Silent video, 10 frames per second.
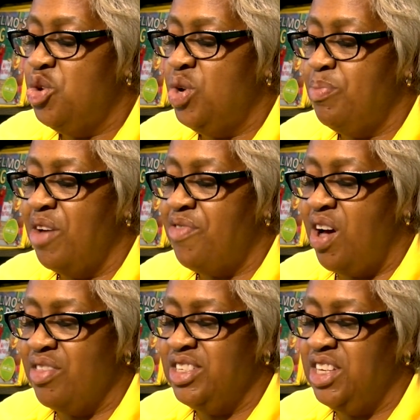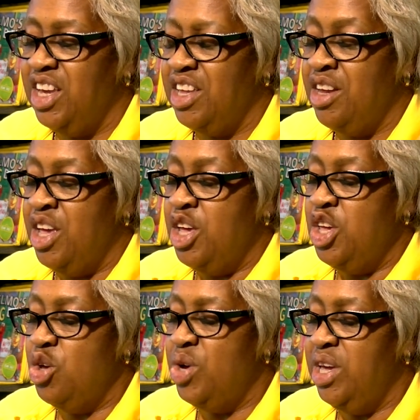Huey, my father said.
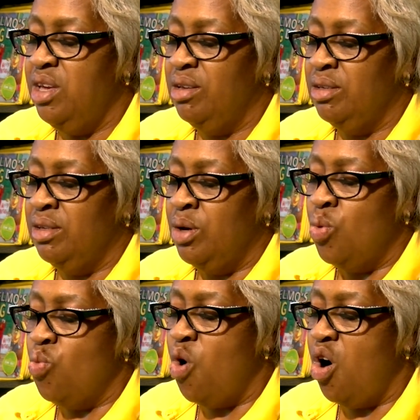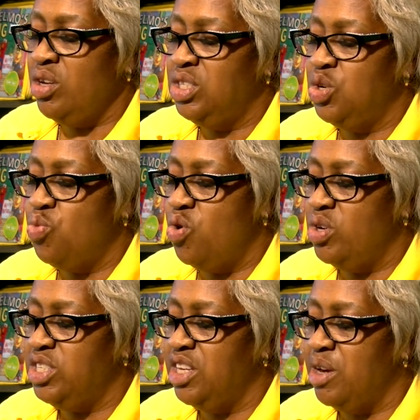Huey, walk
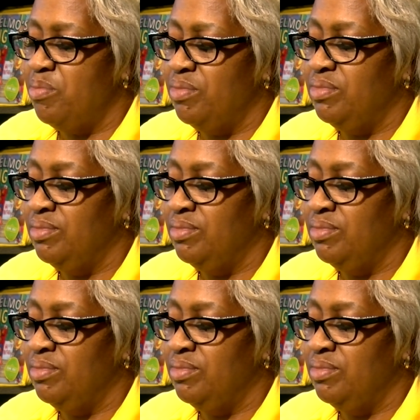towards him,